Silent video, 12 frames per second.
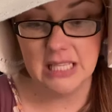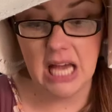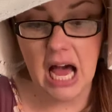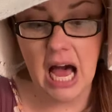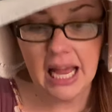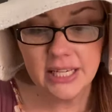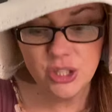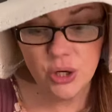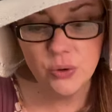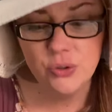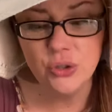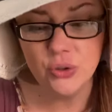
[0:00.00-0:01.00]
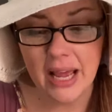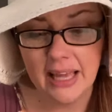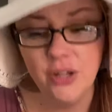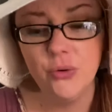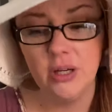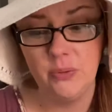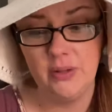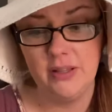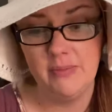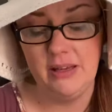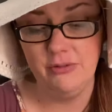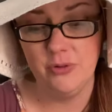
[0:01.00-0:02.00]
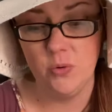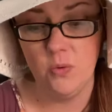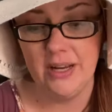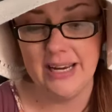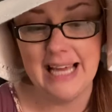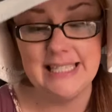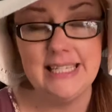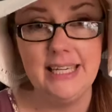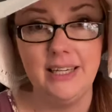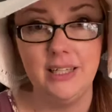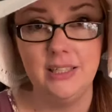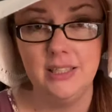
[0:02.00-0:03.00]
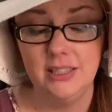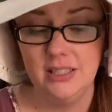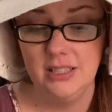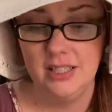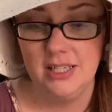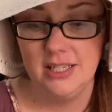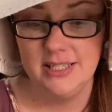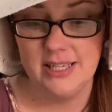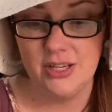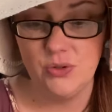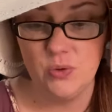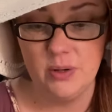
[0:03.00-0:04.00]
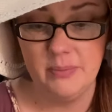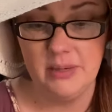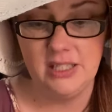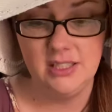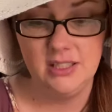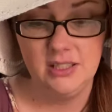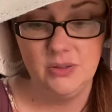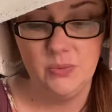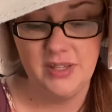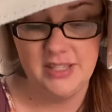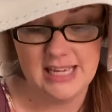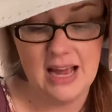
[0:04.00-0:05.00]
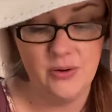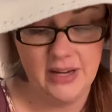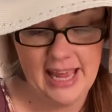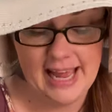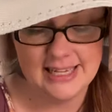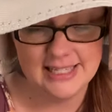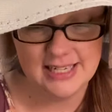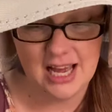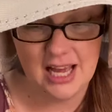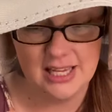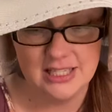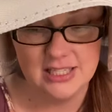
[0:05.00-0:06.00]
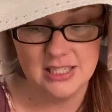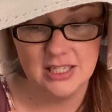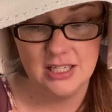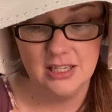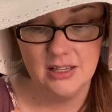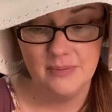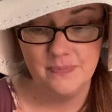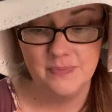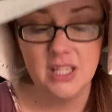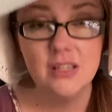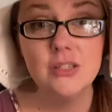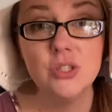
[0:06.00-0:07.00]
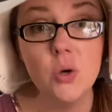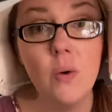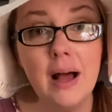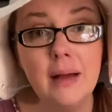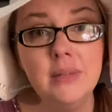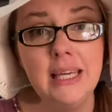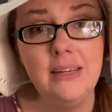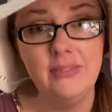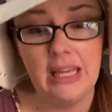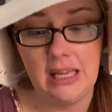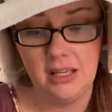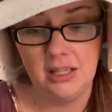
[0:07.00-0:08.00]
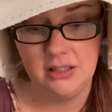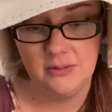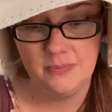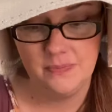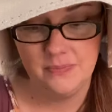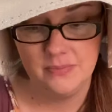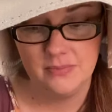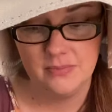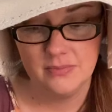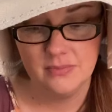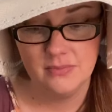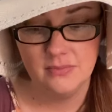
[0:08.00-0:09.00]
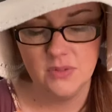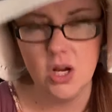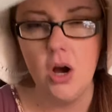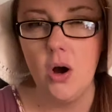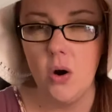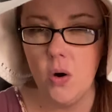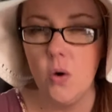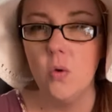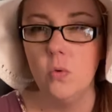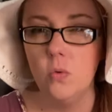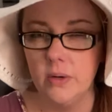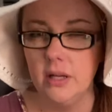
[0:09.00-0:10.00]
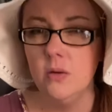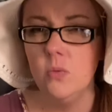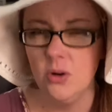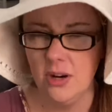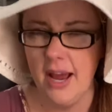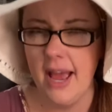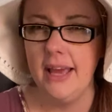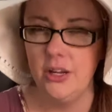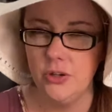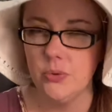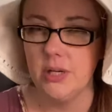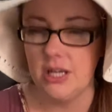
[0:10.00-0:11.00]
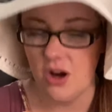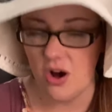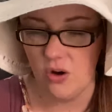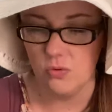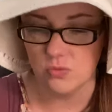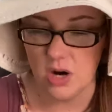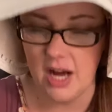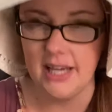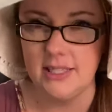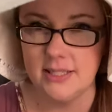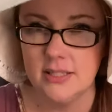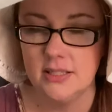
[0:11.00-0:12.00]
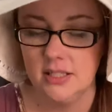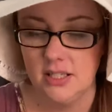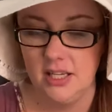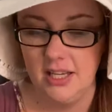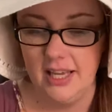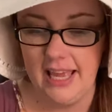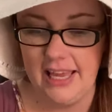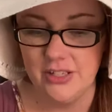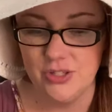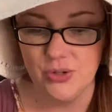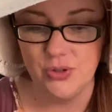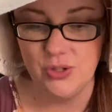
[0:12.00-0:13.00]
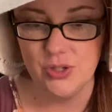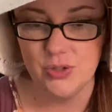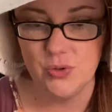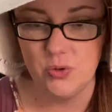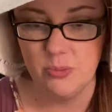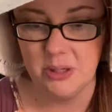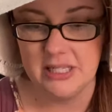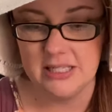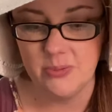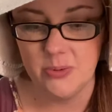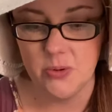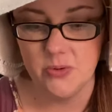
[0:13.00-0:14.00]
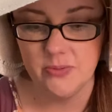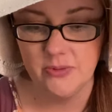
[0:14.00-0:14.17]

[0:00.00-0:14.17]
I know you're angry with me for what I did, said Norman with downcast eyes. So I'm leaving. Oh, we were angry, all right, answered the school principal.